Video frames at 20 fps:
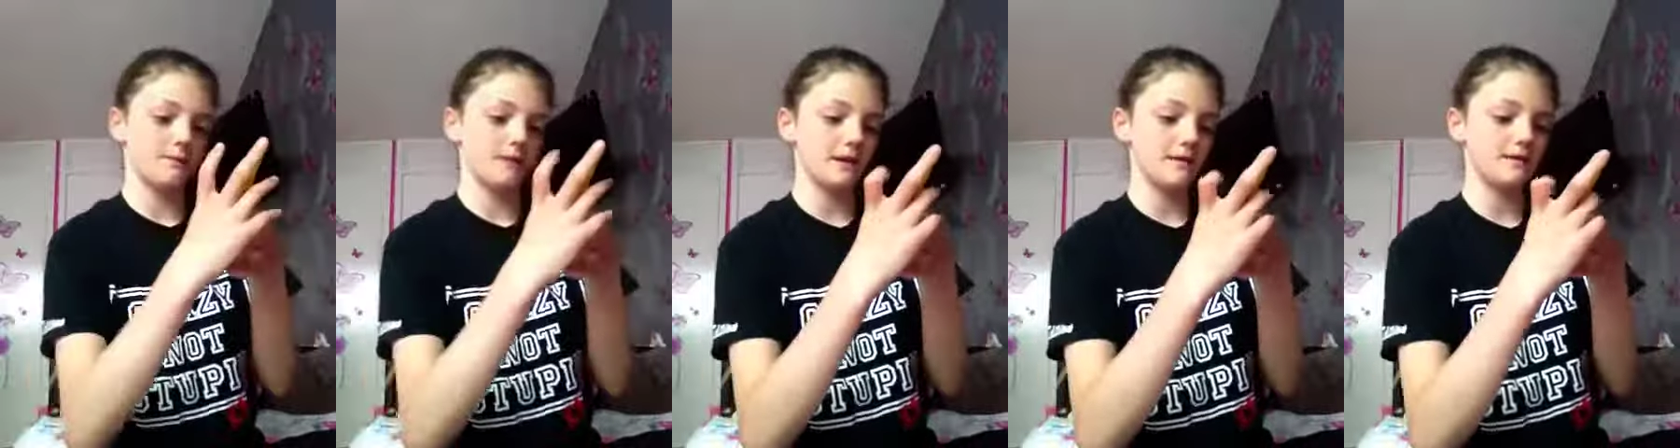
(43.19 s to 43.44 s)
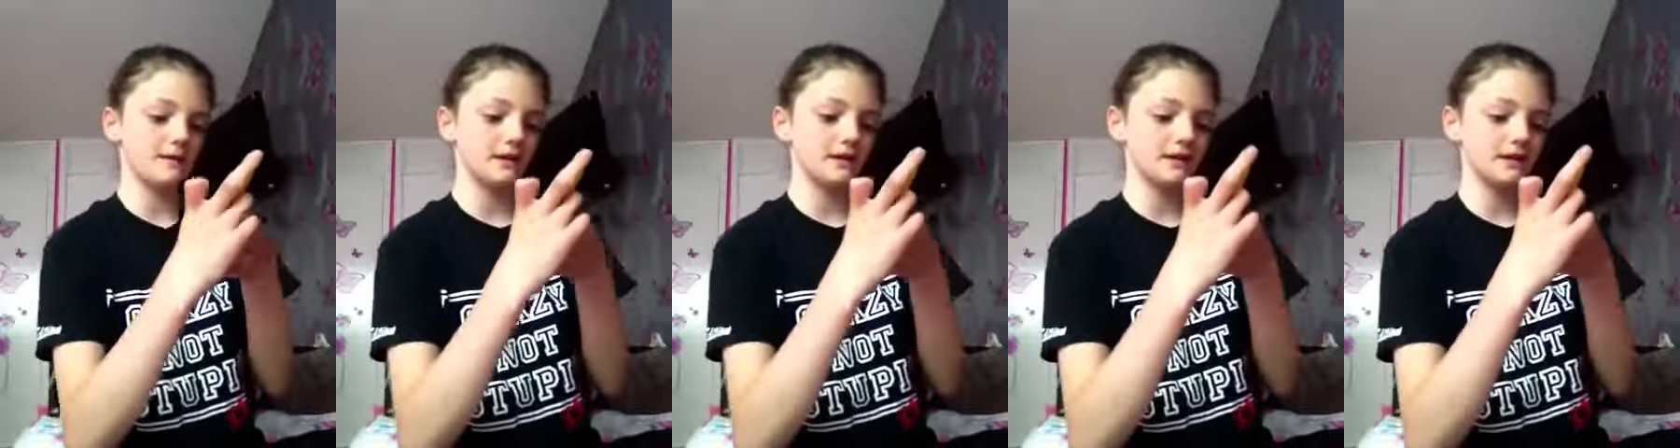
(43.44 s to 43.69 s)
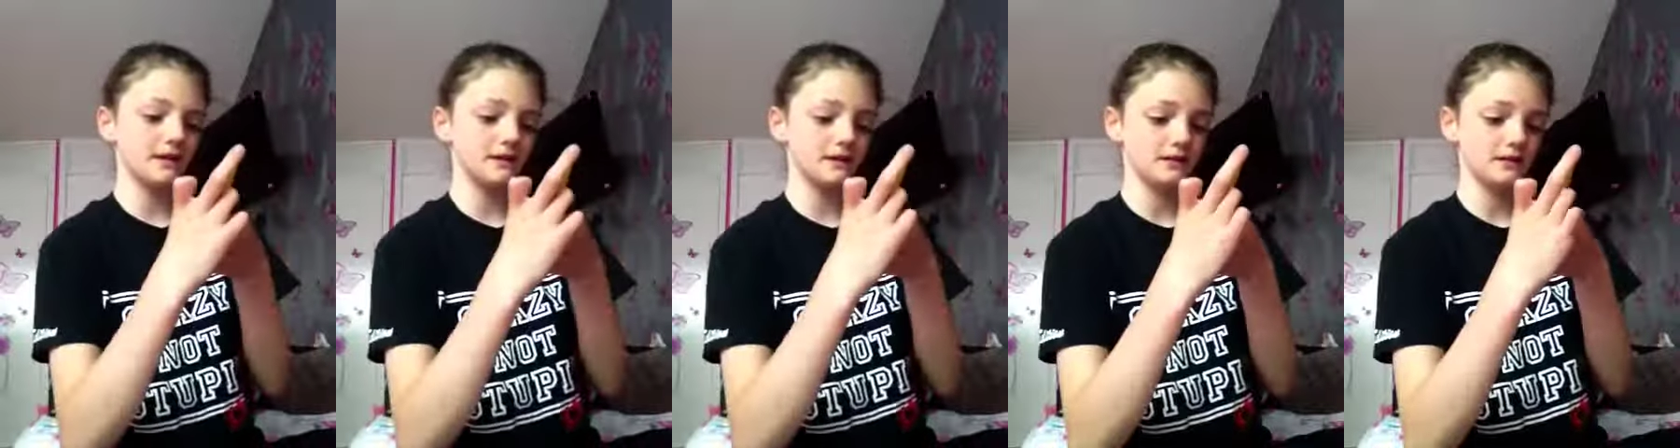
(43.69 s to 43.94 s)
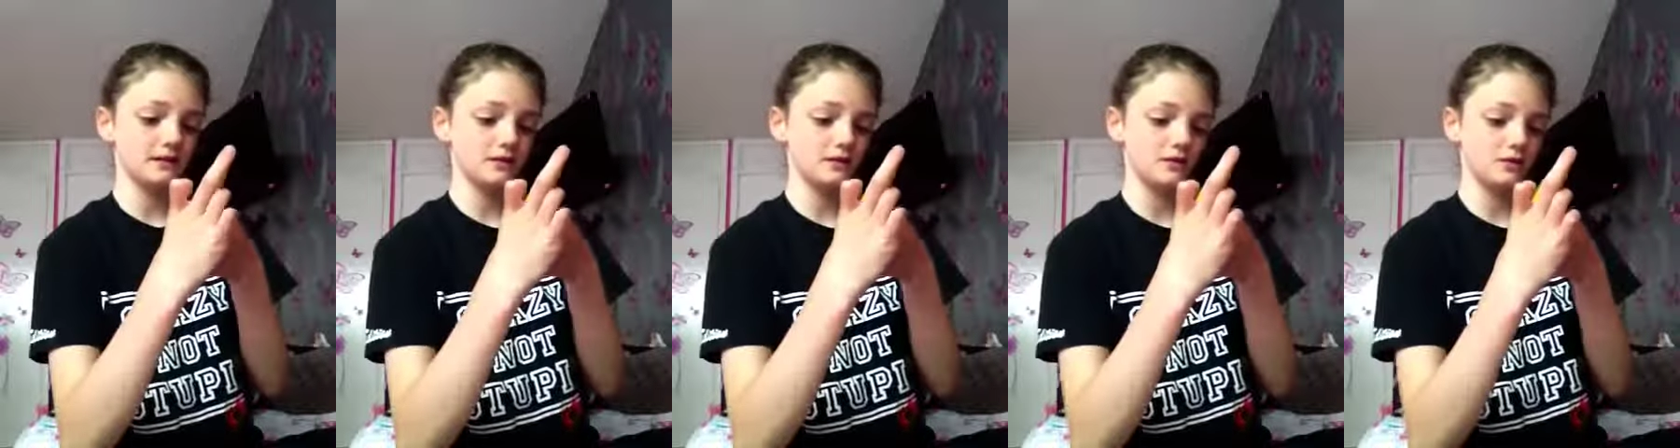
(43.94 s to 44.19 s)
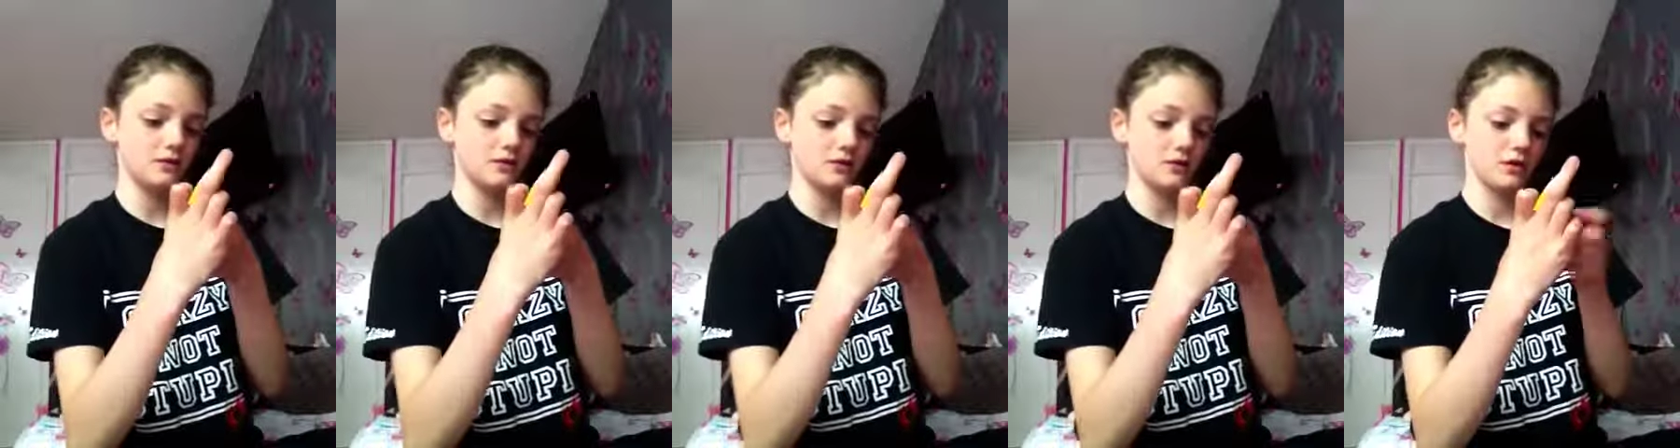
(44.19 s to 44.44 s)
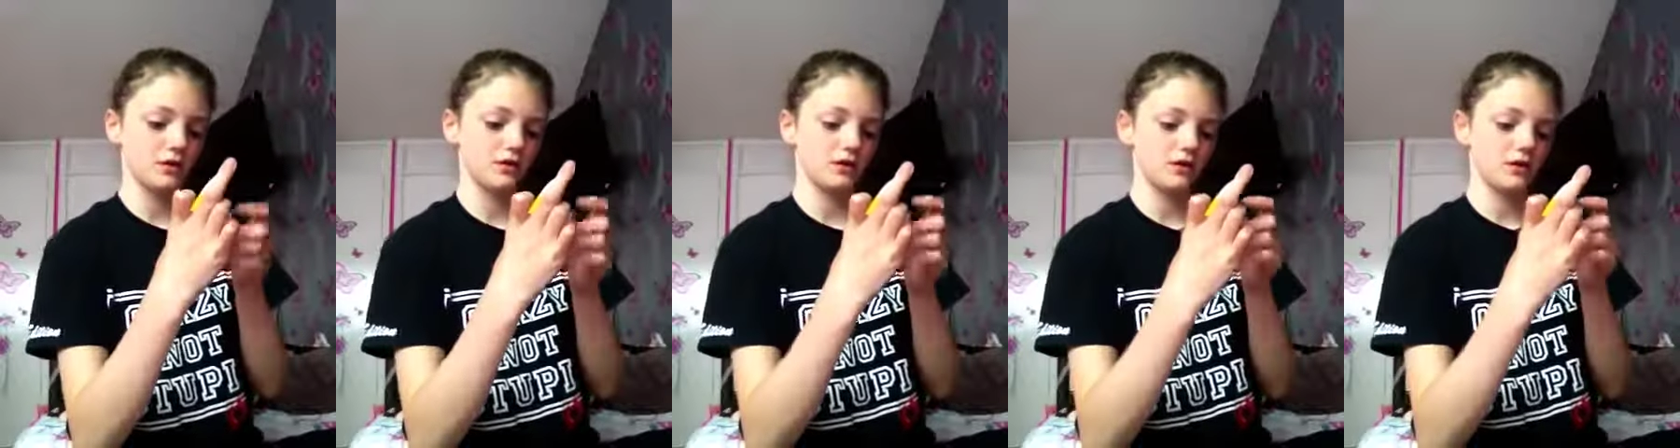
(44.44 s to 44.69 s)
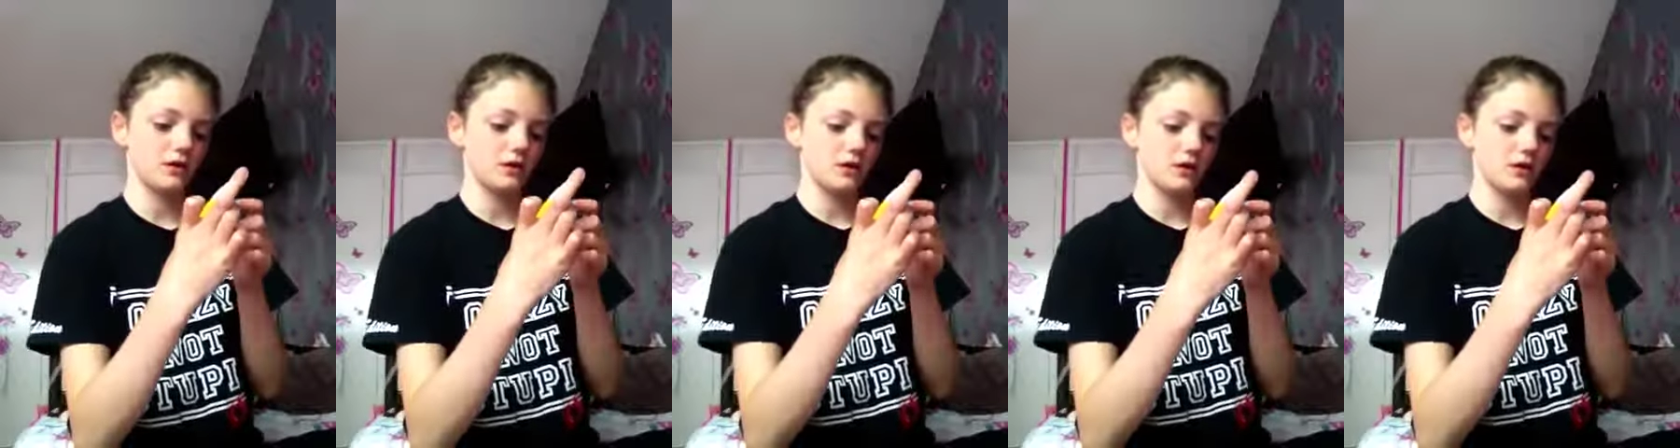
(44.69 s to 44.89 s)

Maybelline New York,